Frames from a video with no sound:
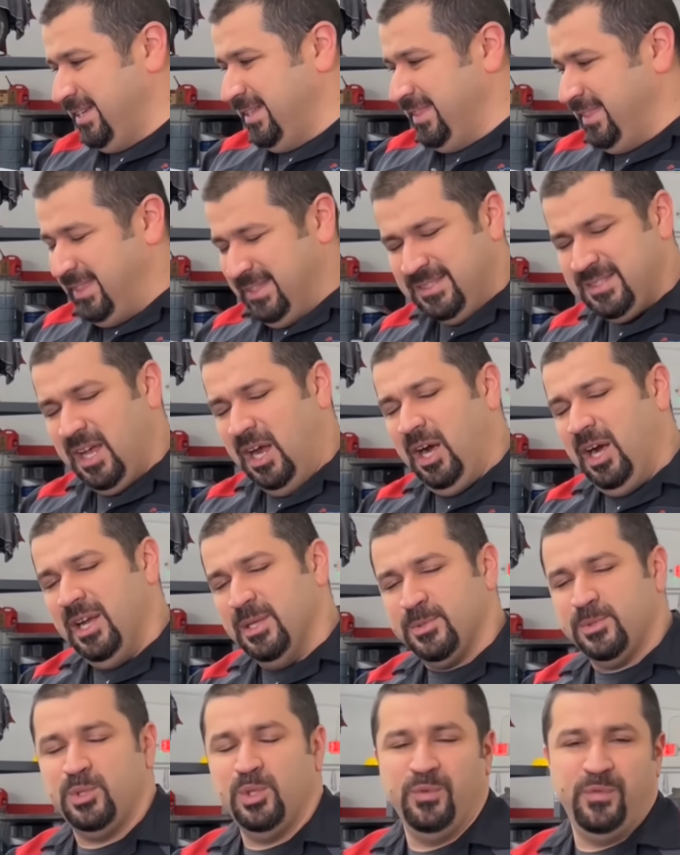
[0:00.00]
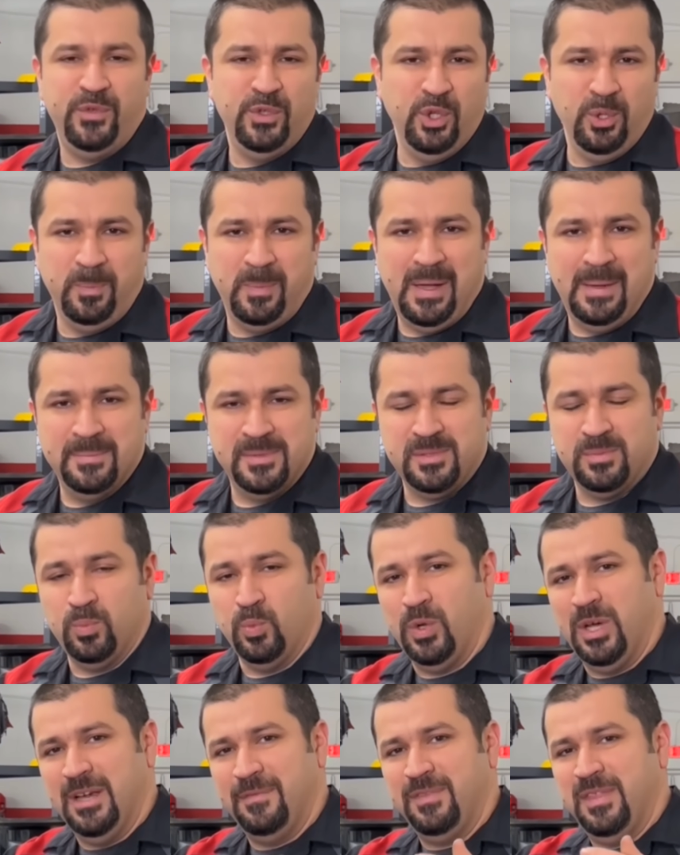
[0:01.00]
this car has two fuel pumps.
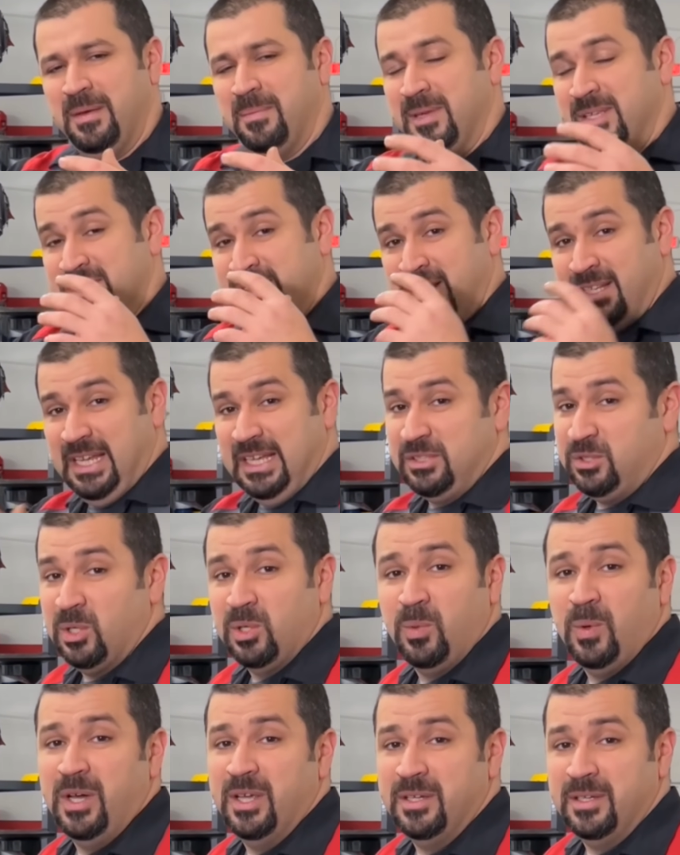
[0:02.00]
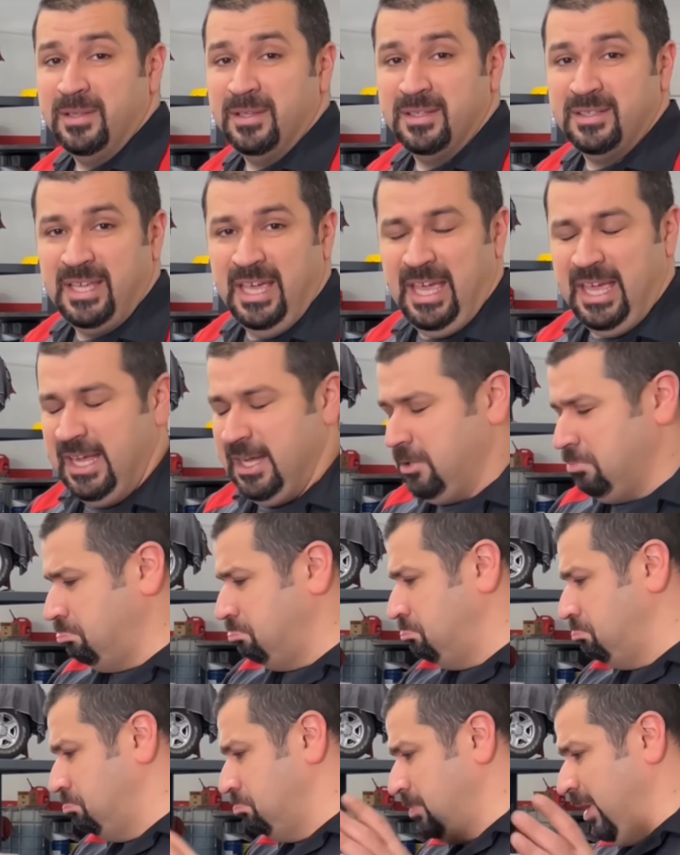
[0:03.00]
One of them is the electric one in the tank.
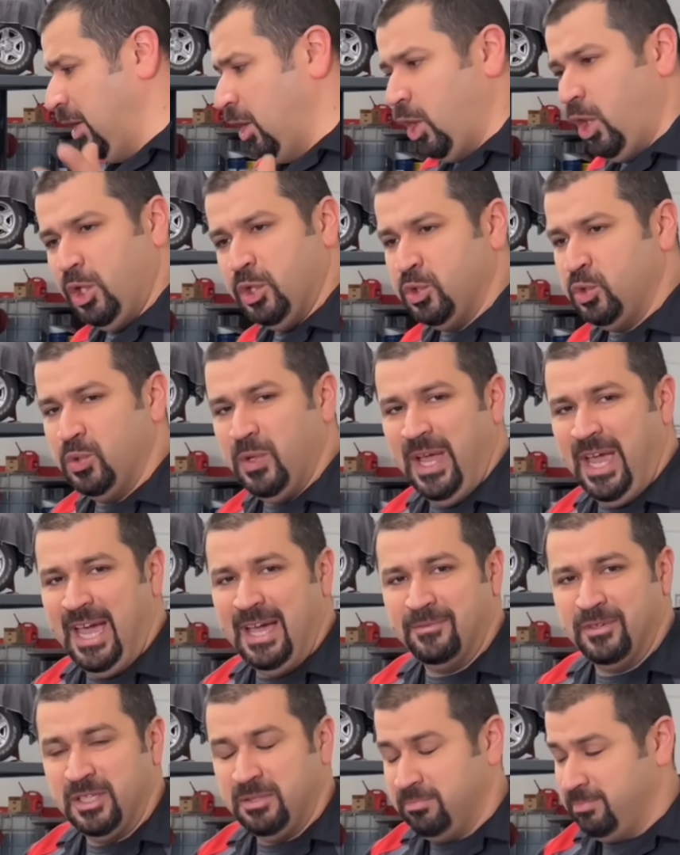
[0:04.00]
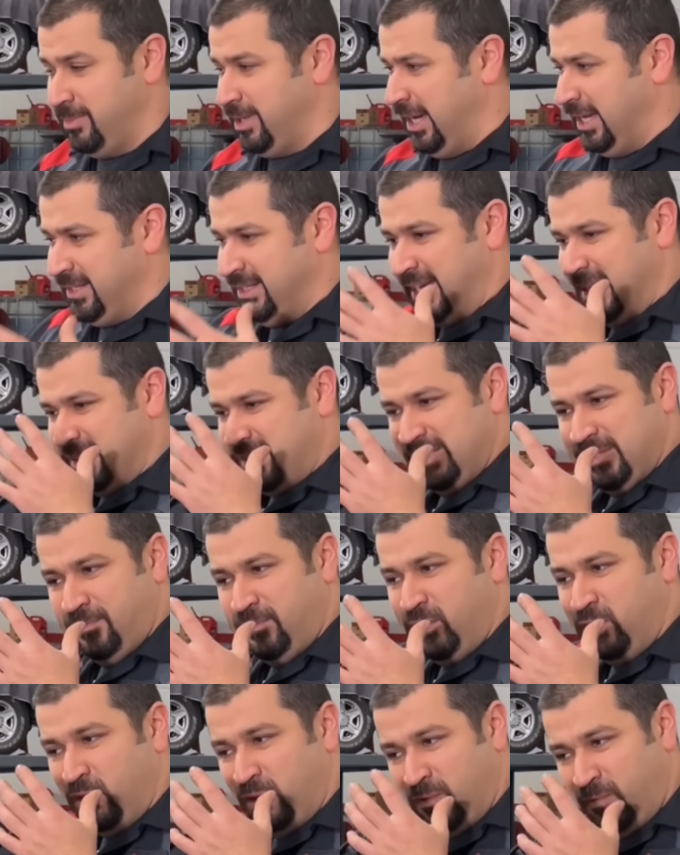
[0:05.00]
They all do have it. That gets the
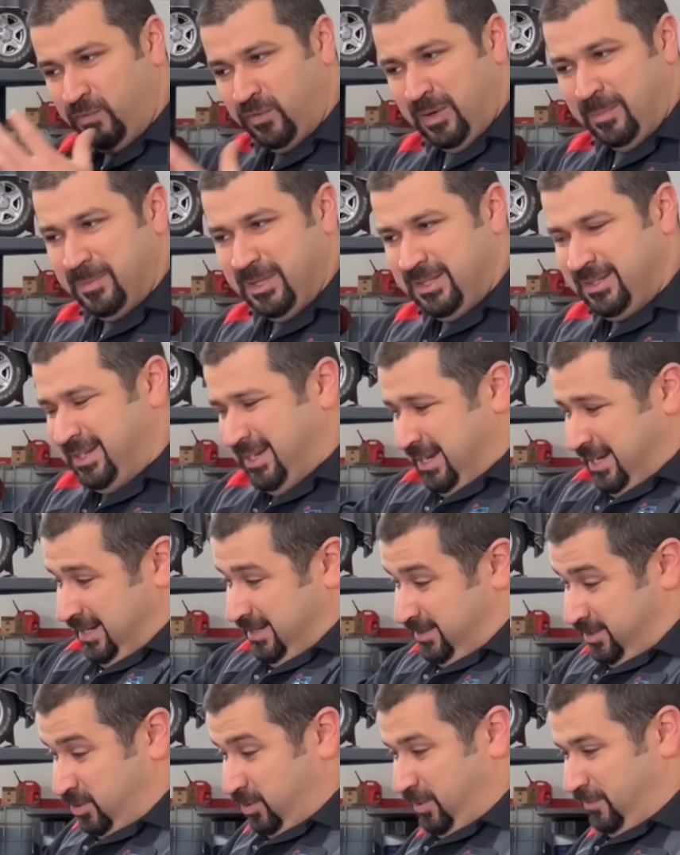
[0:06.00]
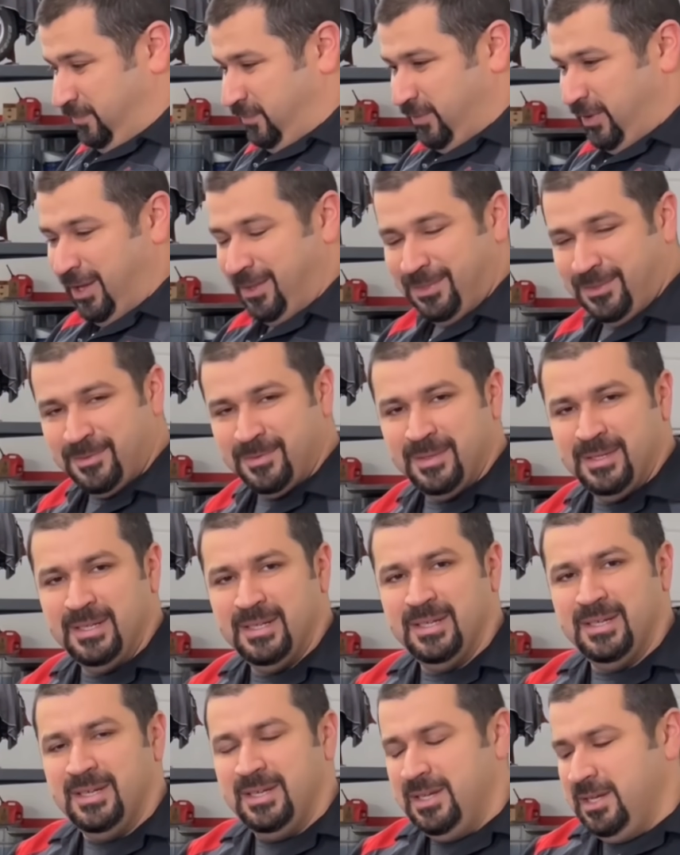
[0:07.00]
fuel from the tank to the front.
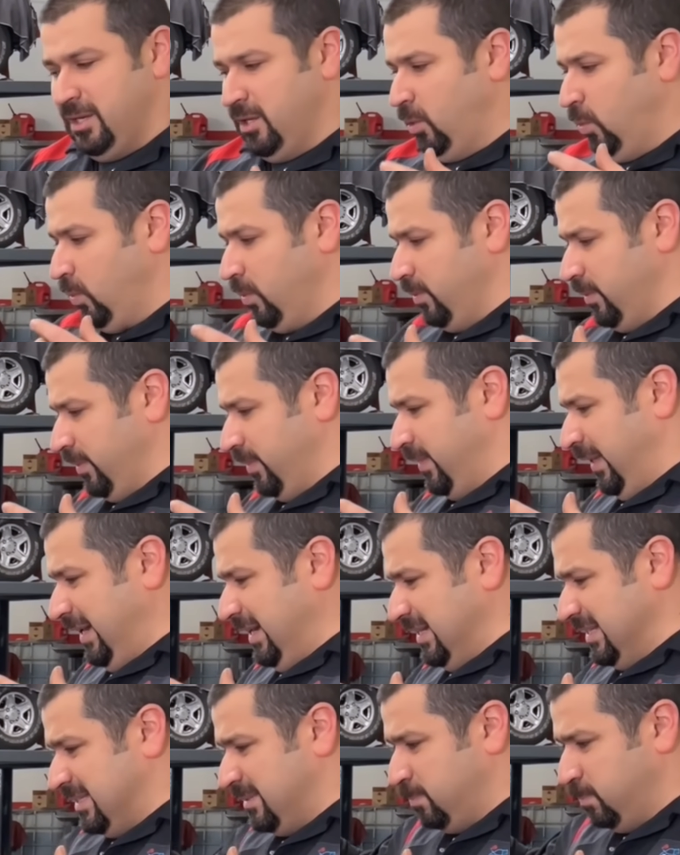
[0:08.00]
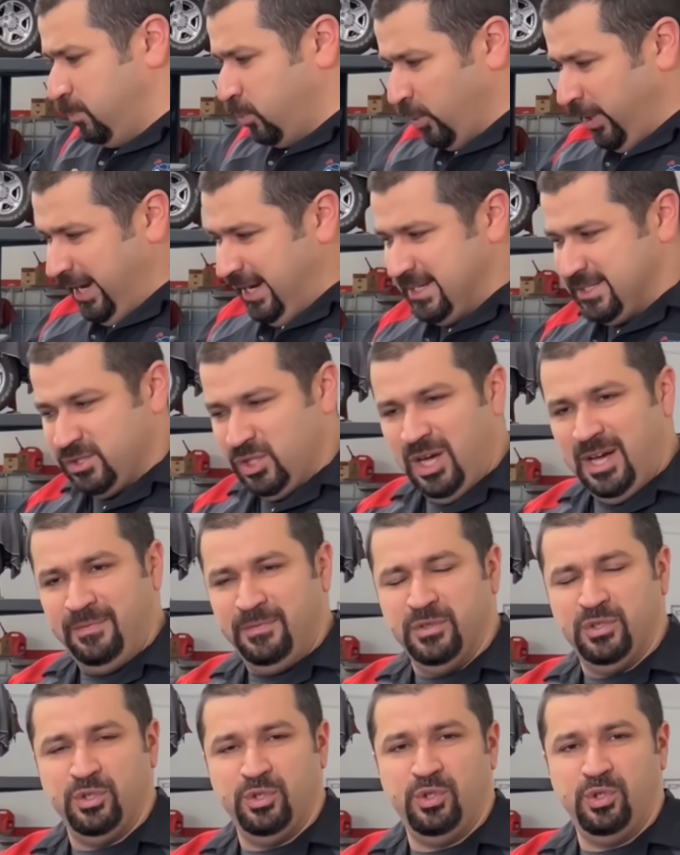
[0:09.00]
Then it breaks off
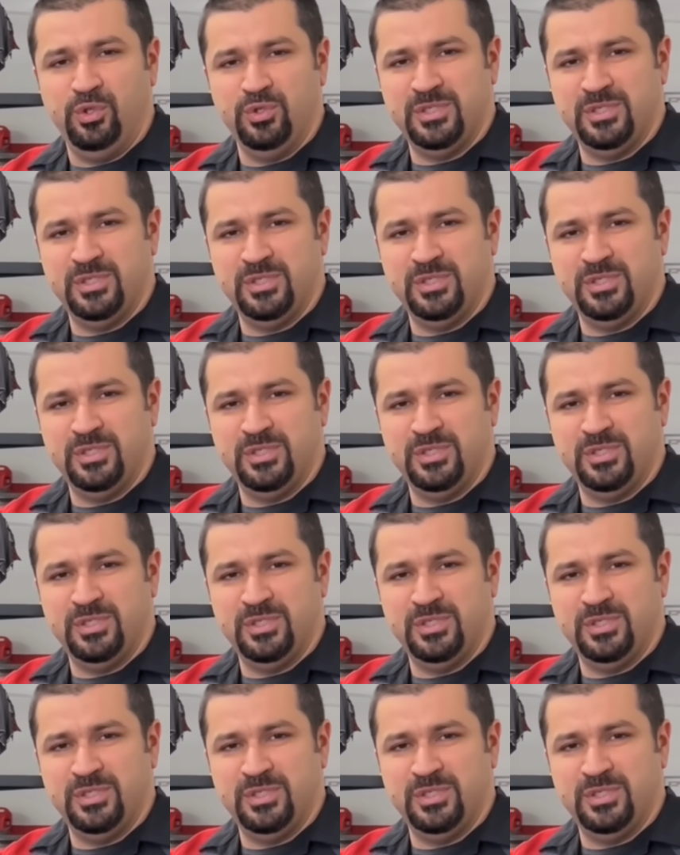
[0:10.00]
into two